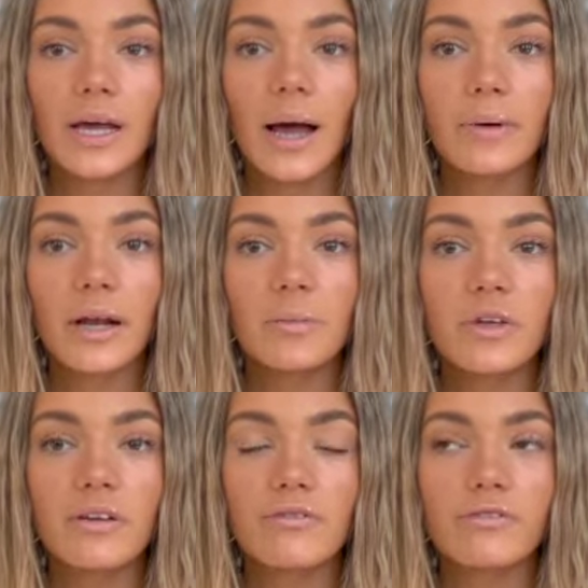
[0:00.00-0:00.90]
I'm gonna
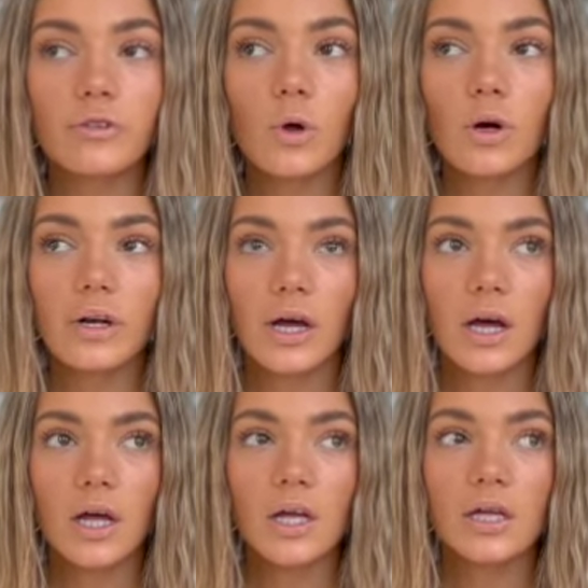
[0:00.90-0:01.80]
be in
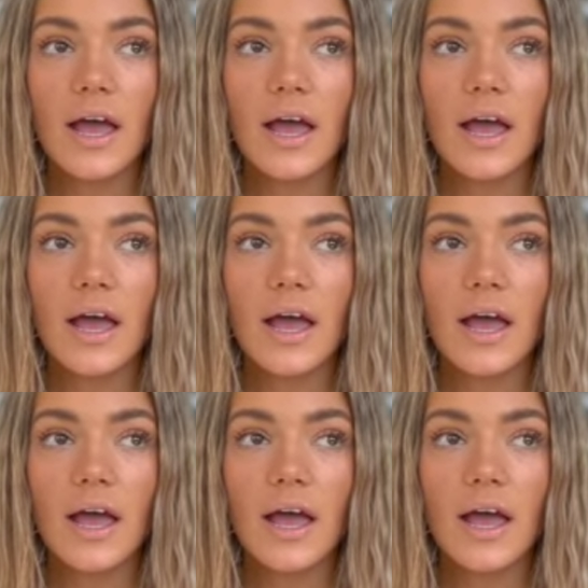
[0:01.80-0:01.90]
Florida